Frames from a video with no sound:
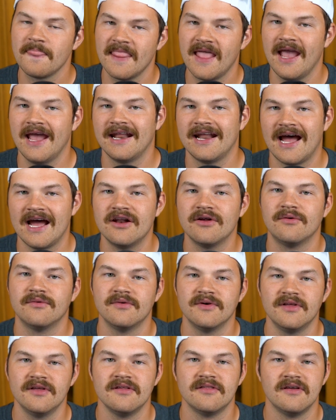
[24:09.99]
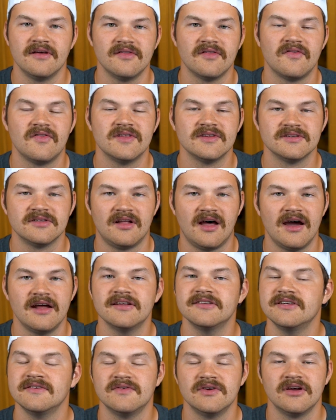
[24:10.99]
And I don't really think that this line
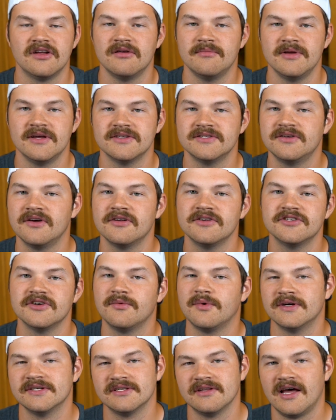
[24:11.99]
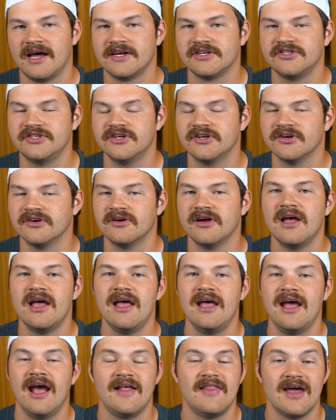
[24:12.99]
is even going to be as good as it was last year.
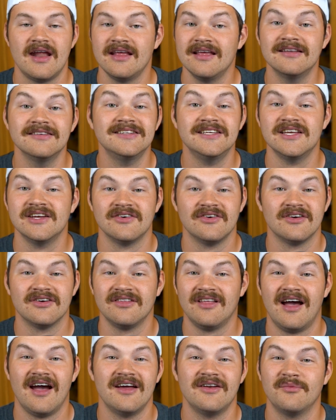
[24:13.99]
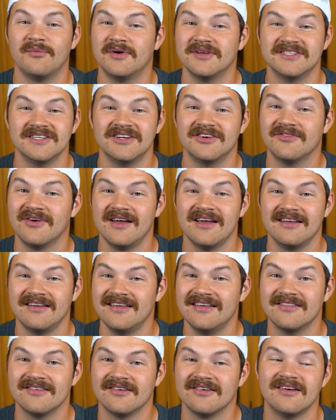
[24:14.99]
And that interior line wasn't great
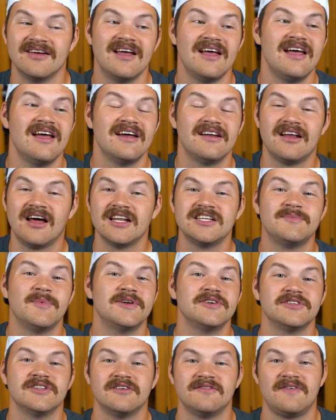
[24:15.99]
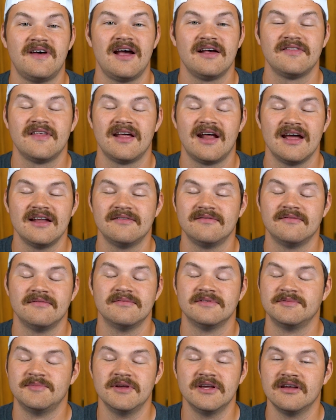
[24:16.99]
either. Not to mention the fact that,
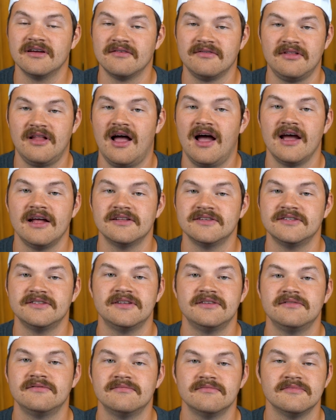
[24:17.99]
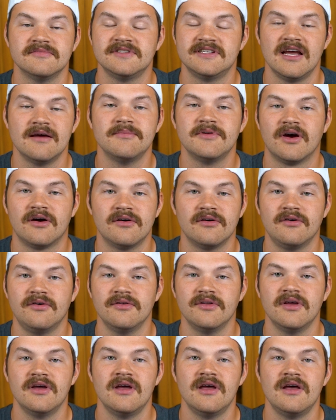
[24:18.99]
speaking of lines, Sam
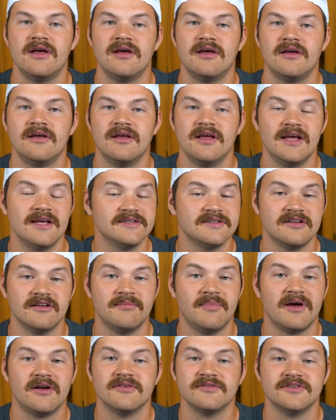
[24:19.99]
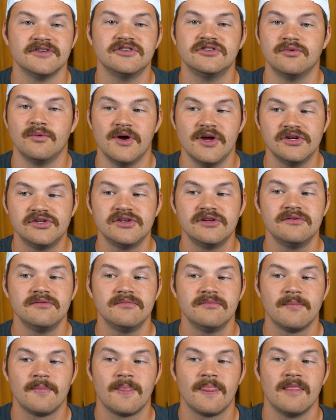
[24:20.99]
Darnold is in a better
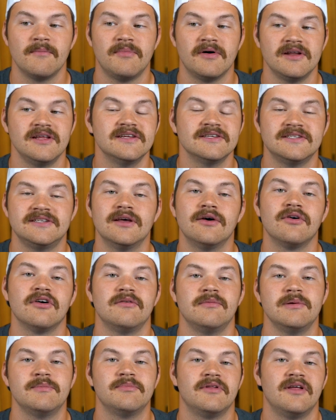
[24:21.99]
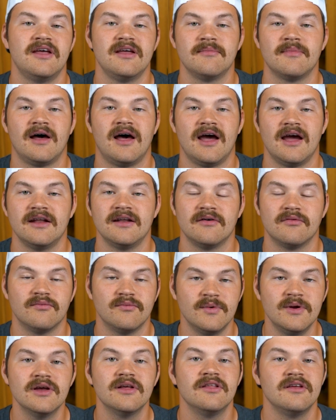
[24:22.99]
situation, but he's still going to be playing behind a
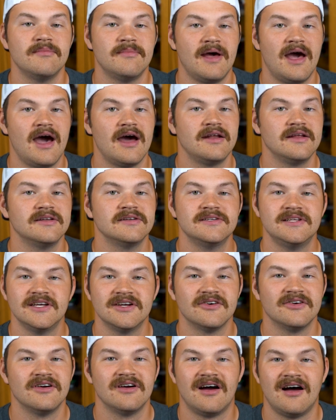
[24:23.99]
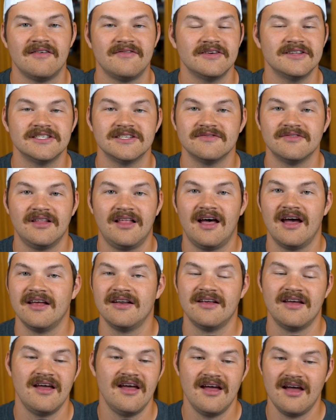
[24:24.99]
really bad interior offensive
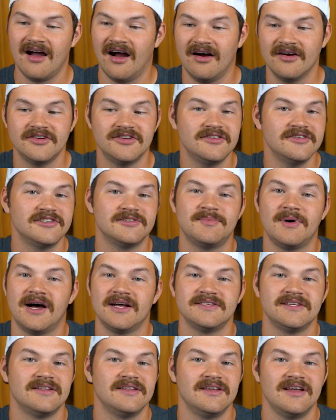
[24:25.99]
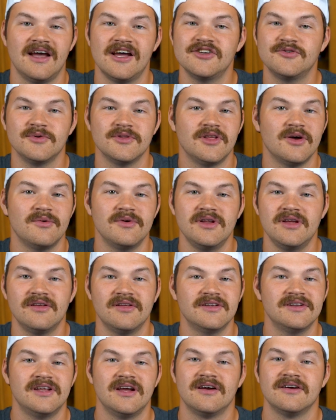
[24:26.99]
line. Our two spots on the edge with
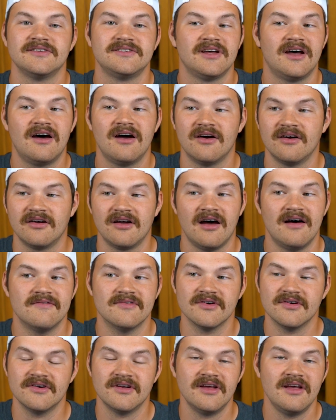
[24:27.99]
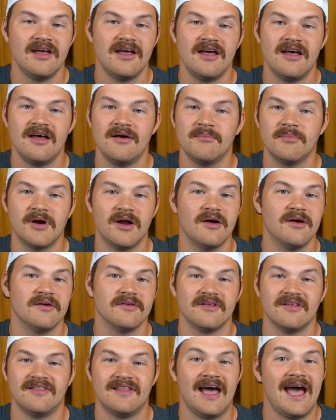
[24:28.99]
O'Neal and Darisaw are covered, but other
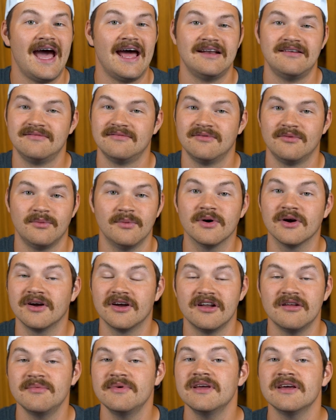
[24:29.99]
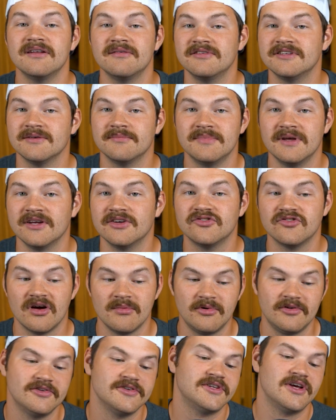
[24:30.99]
than that, we're going to be in some big
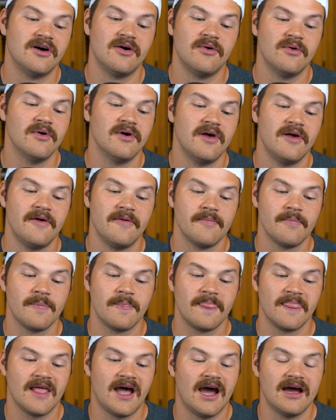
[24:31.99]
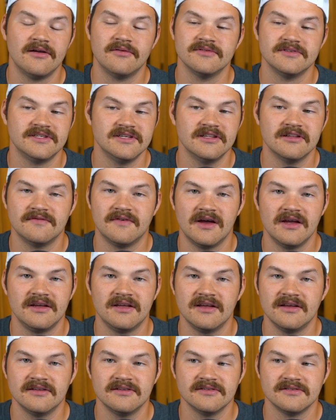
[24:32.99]
trouble. So I don't see the
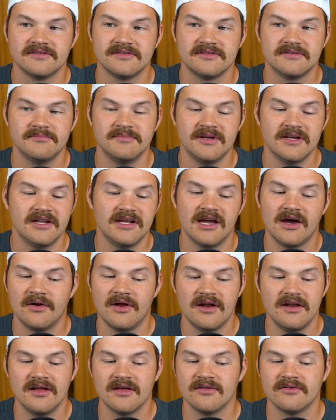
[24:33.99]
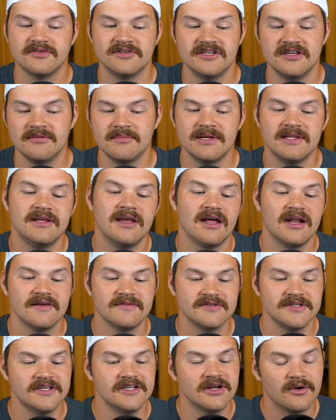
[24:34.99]
Vikings beating out any other team in the
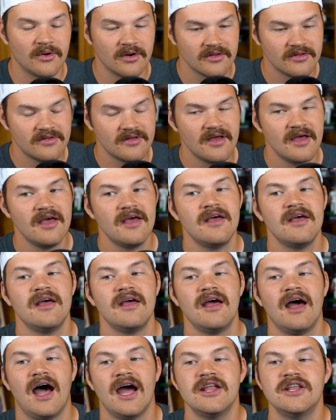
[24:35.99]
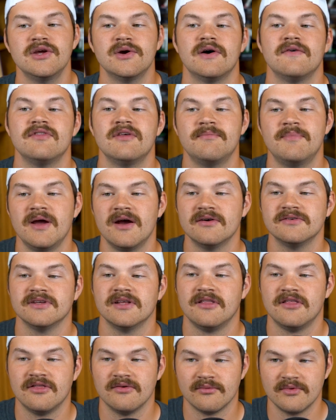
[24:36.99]
NFC North. I do have the Bears
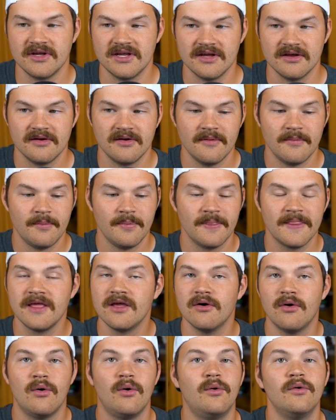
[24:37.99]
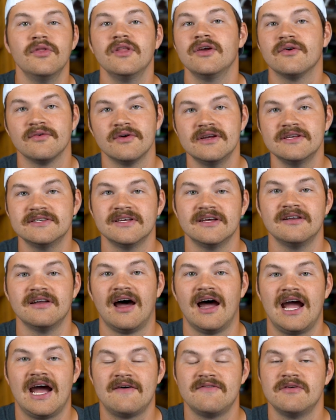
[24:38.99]
at three. The only reason
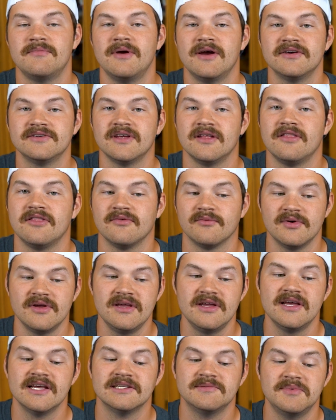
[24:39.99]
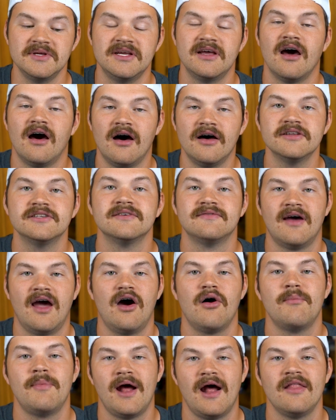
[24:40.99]
I have the Bears at three is because of
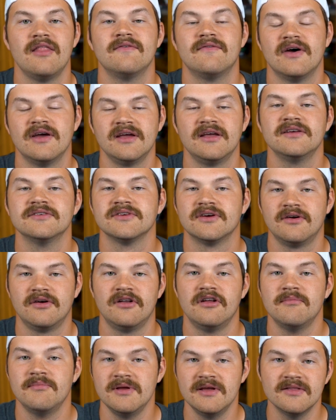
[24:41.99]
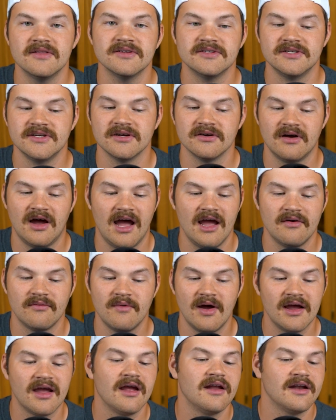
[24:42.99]
how bad the Vikings are going to be this year. I
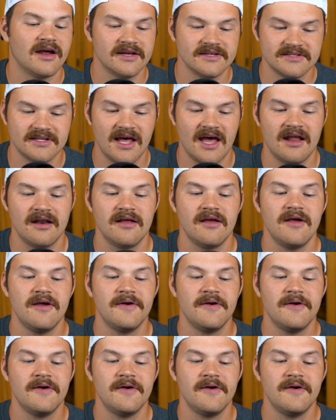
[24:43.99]
recognize that.